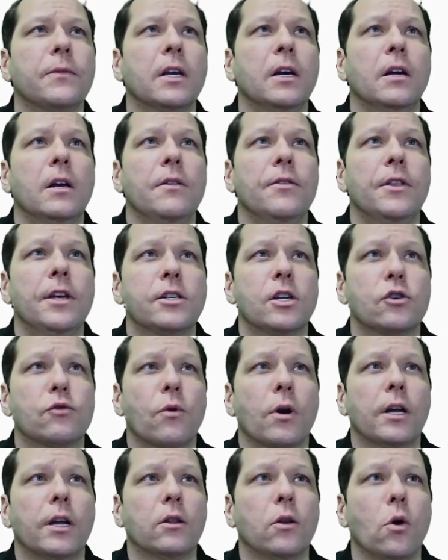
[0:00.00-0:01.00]
This is
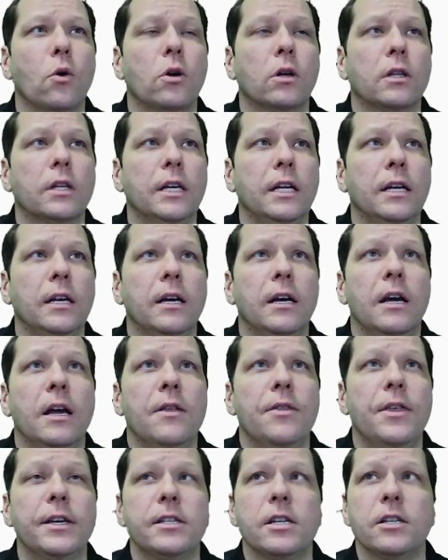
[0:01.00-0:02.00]
running locally.
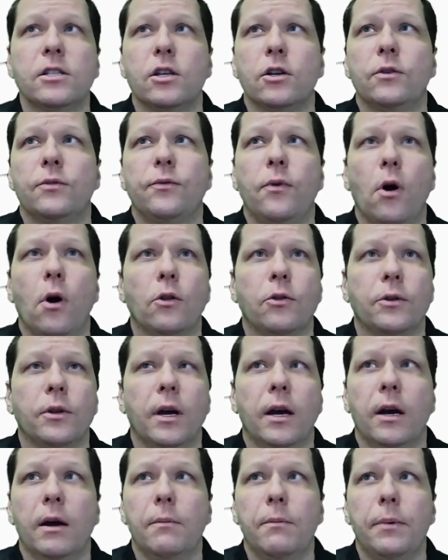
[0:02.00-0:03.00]
This is the default
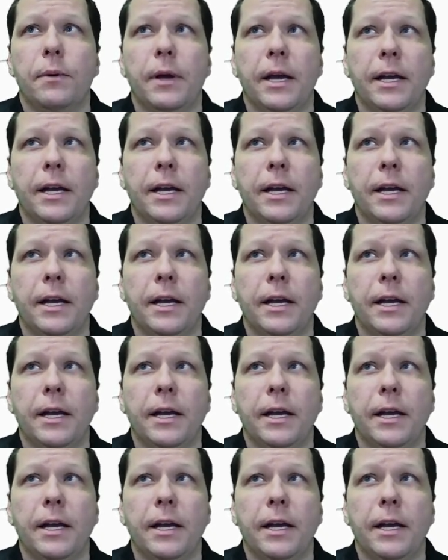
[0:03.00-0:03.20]
page